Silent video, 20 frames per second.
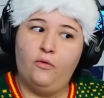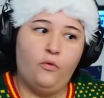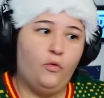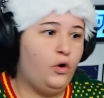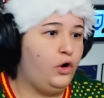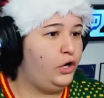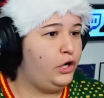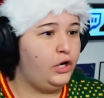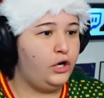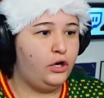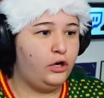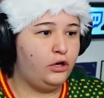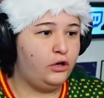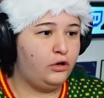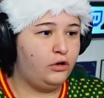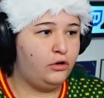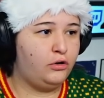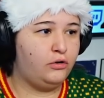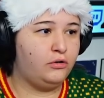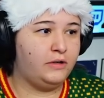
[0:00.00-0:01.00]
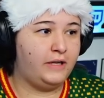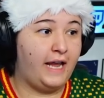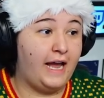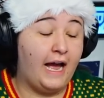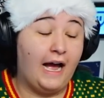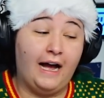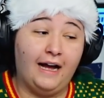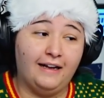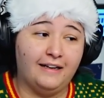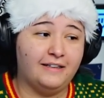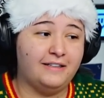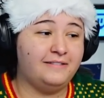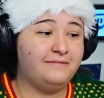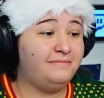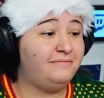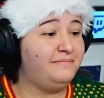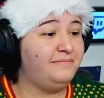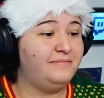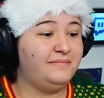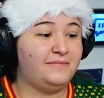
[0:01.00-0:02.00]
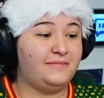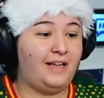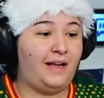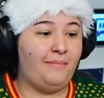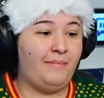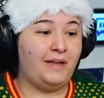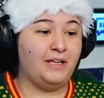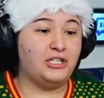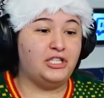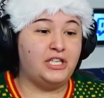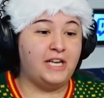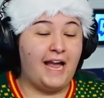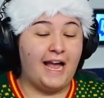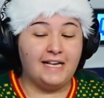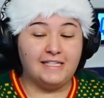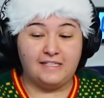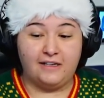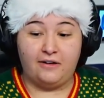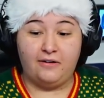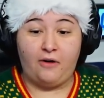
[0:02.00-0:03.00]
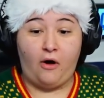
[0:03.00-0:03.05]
Woo! Yeah. I mean, she has a